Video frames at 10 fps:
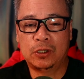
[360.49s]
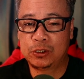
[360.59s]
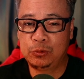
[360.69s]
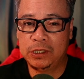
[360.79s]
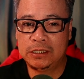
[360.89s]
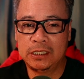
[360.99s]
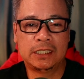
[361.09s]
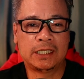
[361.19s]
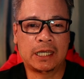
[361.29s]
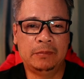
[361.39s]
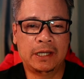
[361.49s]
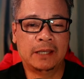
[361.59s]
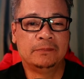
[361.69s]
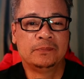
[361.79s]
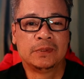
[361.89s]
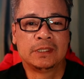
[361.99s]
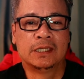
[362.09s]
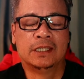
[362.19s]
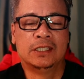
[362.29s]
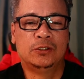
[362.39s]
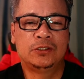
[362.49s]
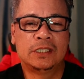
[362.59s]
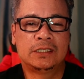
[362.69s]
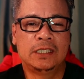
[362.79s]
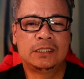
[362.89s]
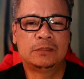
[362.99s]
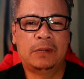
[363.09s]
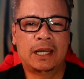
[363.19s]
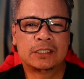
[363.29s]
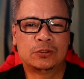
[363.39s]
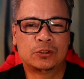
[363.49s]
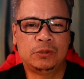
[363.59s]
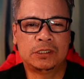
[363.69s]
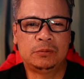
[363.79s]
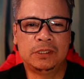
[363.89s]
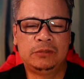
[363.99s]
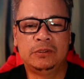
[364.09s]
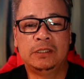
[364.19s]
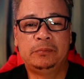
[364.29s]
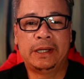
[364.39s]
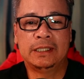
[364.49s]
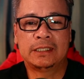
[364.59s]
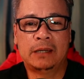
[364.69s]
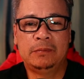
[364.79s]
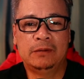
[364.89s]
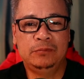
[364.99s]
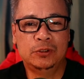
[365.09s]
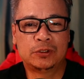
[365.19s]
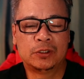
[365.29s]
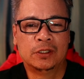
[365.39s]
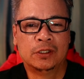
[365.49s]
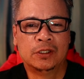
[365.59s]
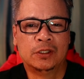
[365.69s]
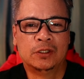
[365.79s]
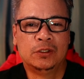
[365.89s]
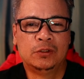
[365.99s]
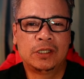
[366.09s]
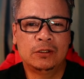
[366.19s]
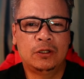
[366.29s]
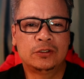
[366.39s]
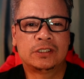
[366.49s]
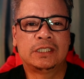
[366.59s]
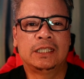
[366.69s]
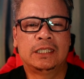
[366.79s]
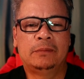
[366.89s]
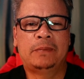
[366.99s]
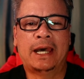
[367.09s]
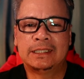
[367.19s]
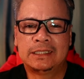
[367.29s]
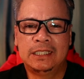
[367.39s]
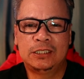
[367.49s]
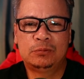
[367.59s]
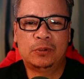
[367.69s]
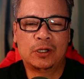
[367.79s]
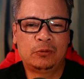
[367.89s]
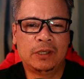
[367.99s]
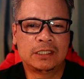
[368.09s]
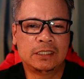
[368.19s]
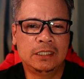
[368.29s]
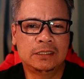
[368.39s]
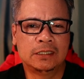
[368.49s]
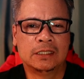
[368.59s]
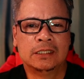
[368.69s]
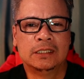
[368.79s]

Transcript: for switching the camera. Use the scene's box to switch between different camera views. You can also set up hotkeys for quick scenes,